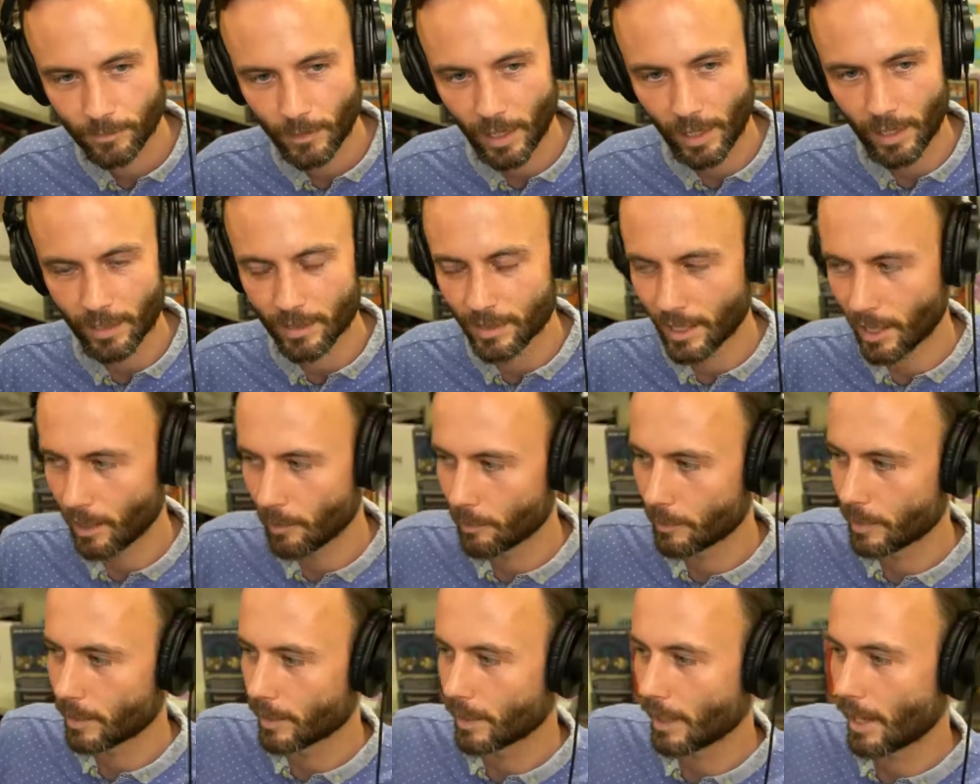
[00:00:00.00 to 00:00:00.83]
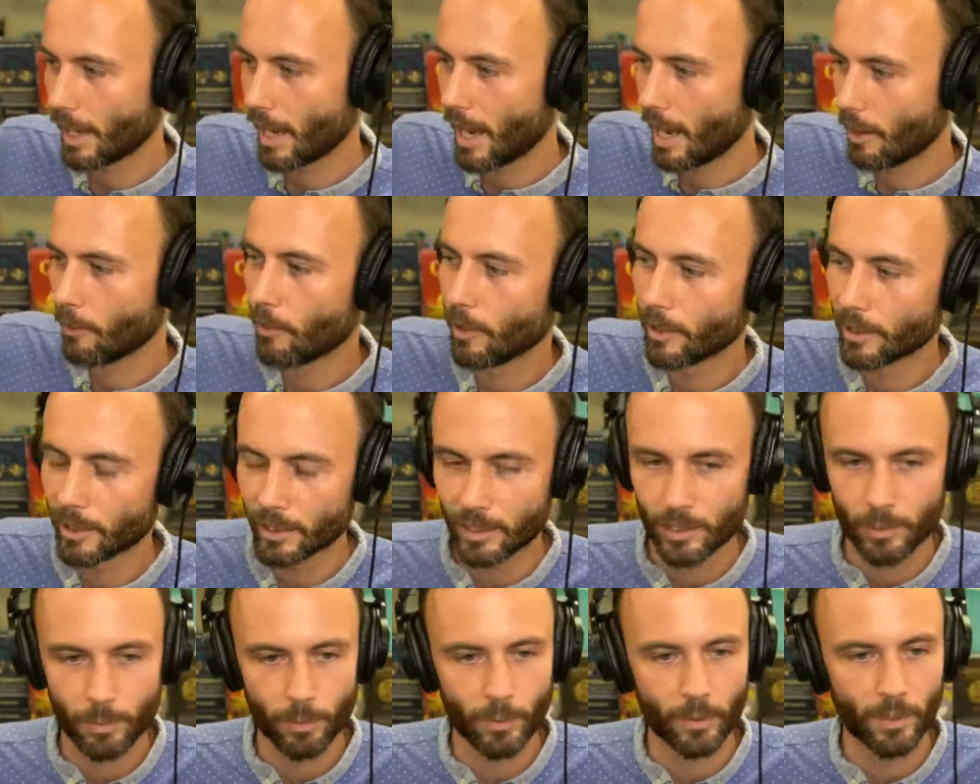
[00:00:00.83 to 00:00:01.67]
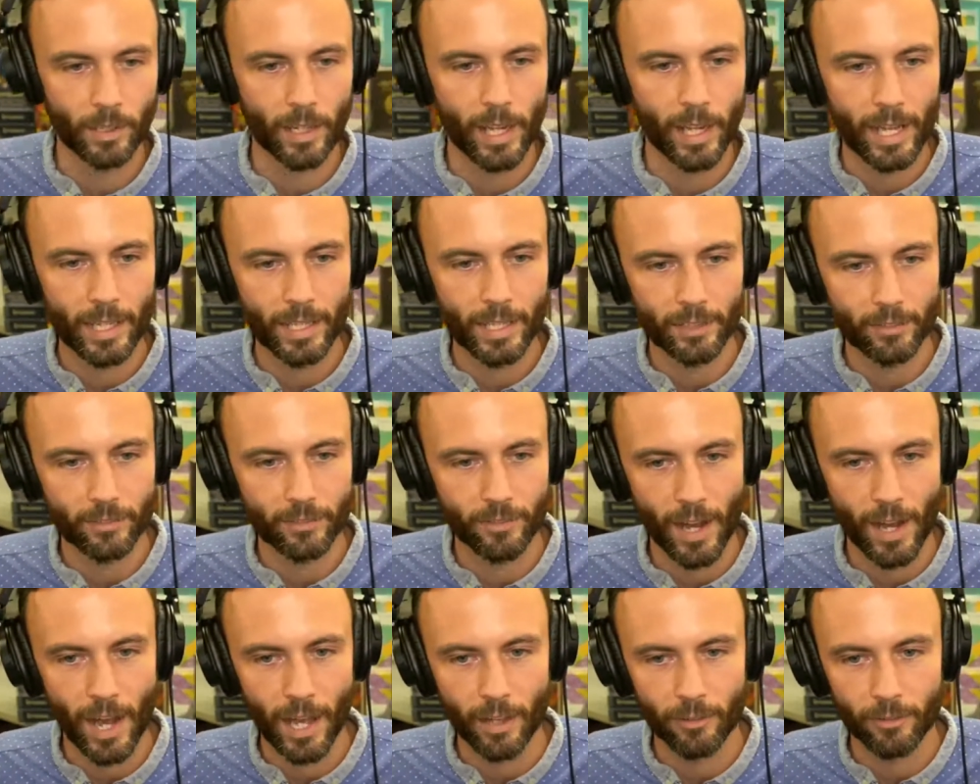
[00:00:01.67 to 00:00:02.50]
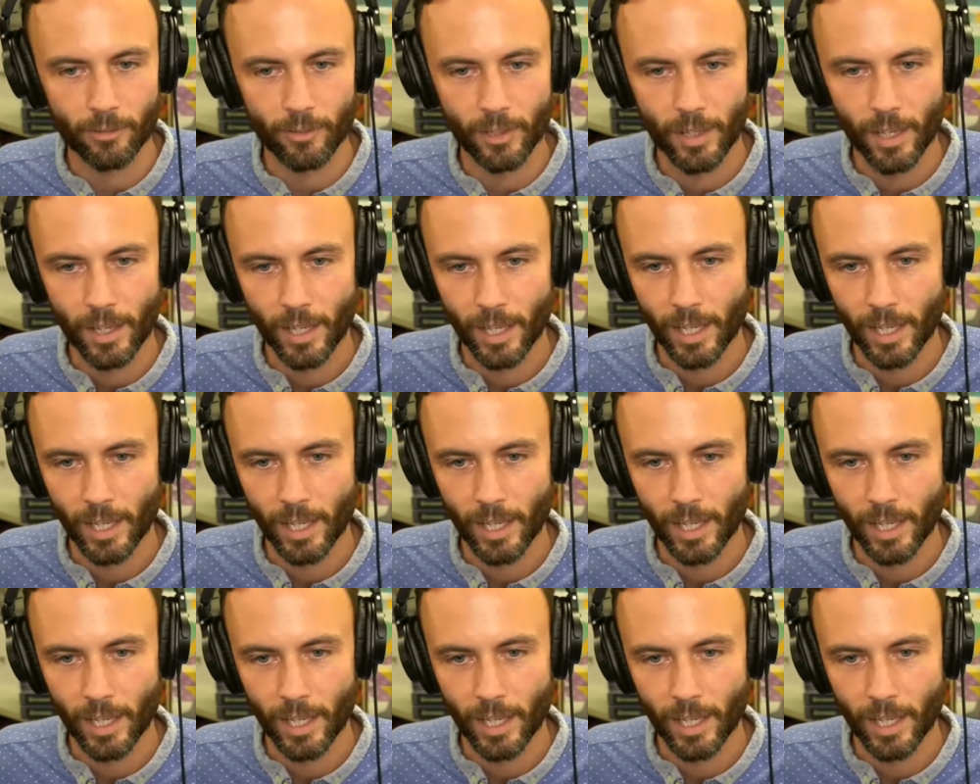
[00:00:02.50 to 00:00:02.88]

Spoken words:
and tell me, I want to explore 85.